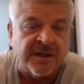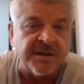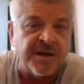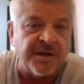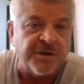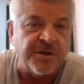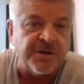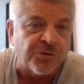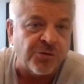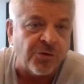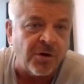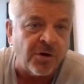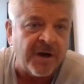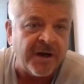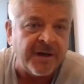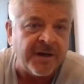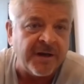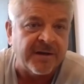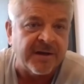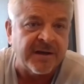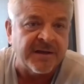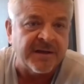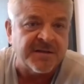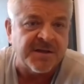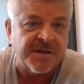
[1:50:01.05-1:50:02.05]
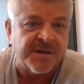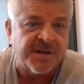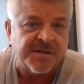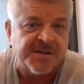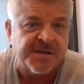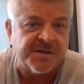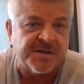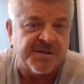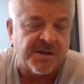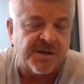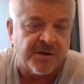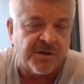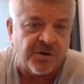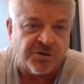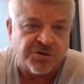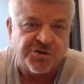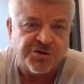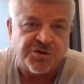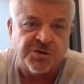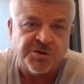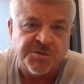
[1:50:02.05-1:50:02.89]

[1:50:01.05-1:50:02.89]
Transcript: in Detroit as an assistant coach,